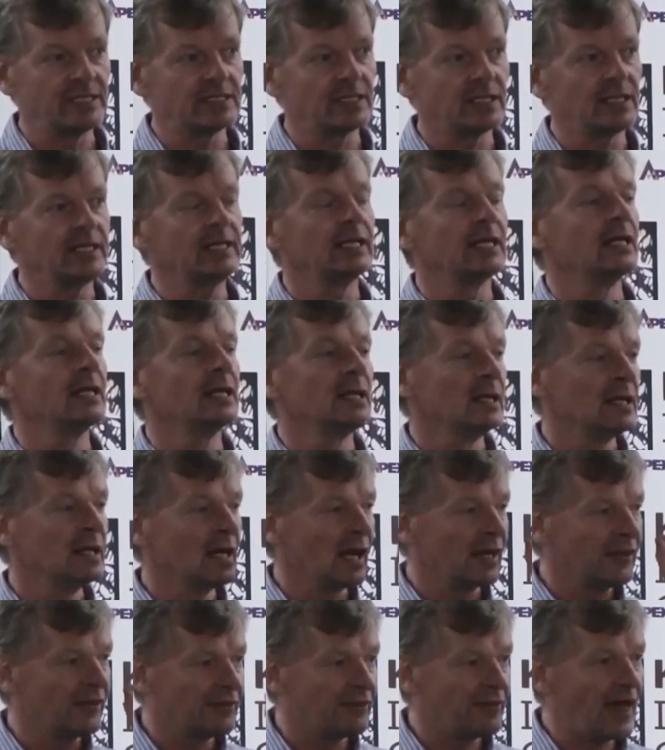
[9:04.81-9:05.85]
immediately,
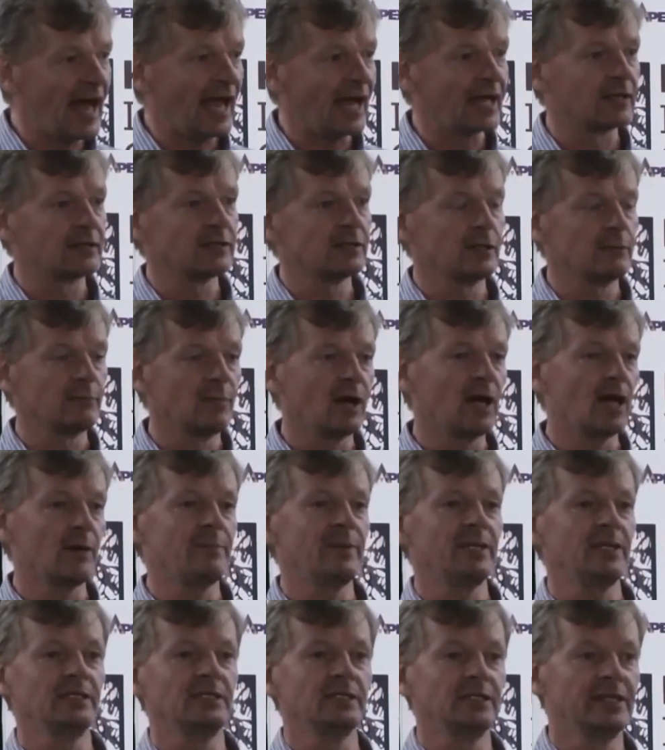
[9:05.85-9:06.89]
and that, in my
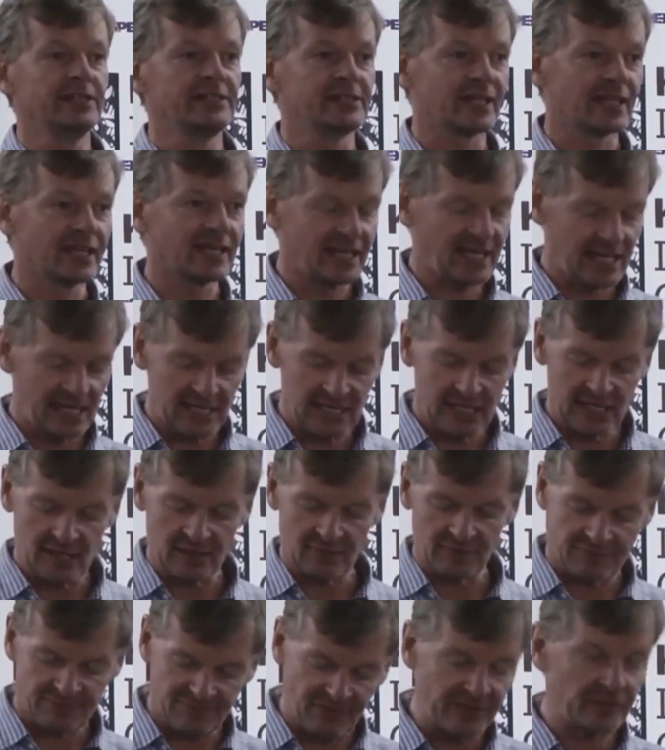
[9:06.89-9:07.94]
opinion, is a key
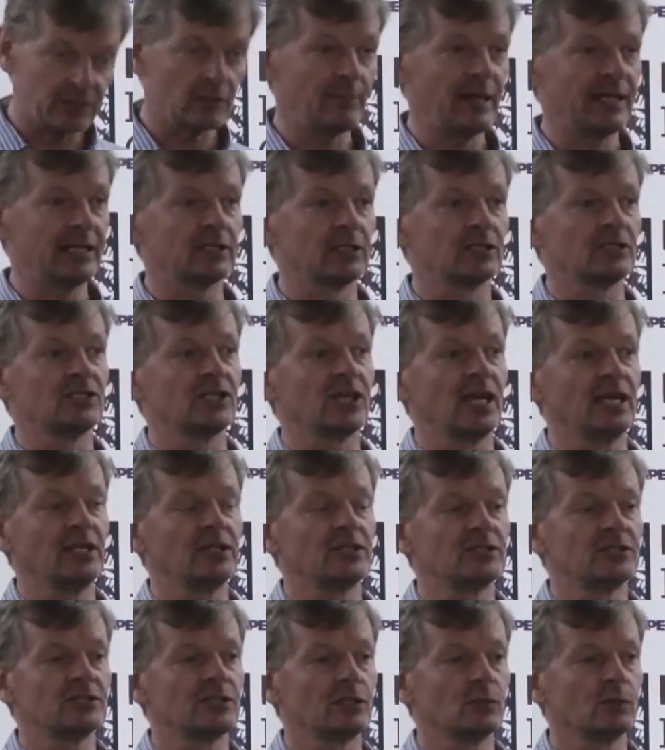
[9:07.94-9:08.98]
and fundamental
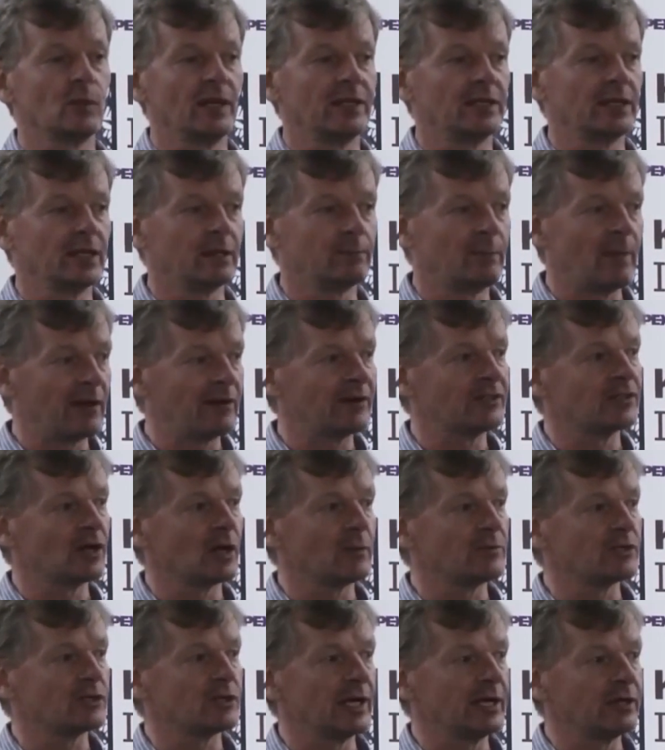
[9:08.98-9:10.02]
change to the way that
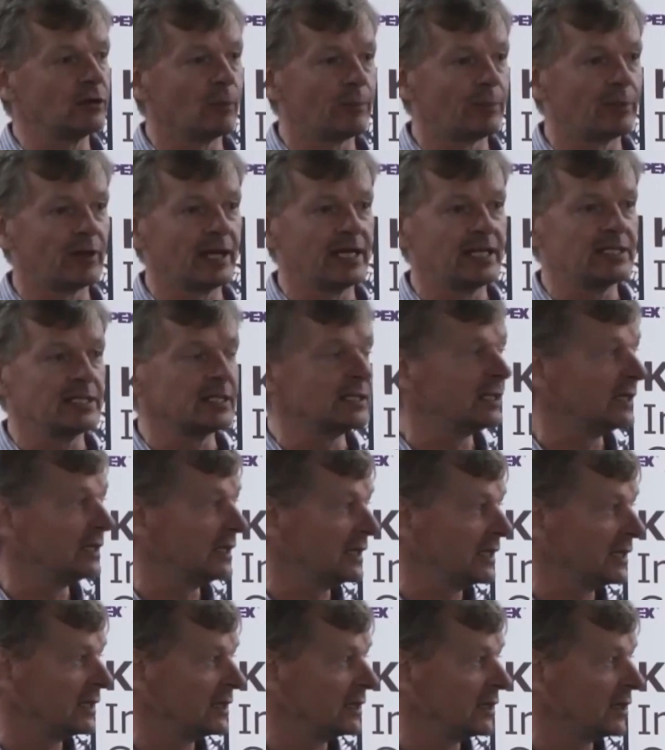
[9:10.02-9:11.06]
maritime trade operated
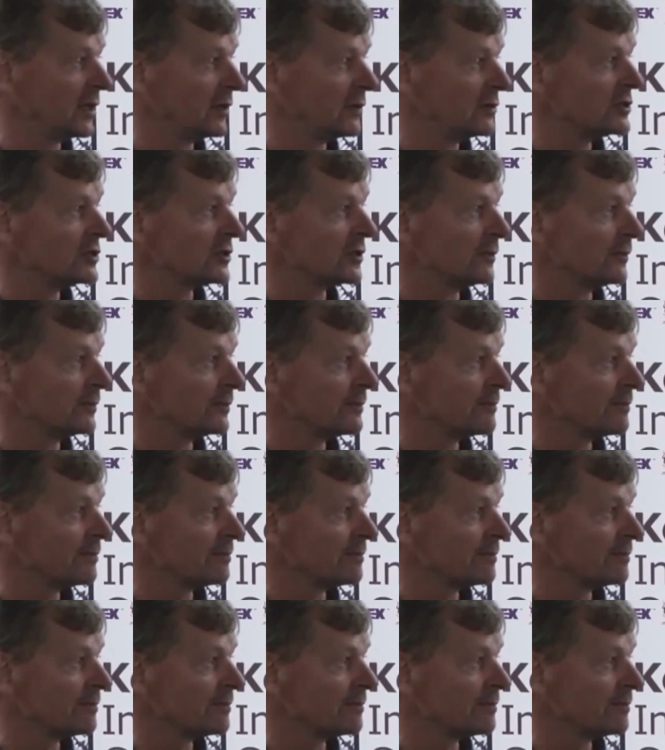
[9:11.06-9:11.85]
in the Indian Ocean.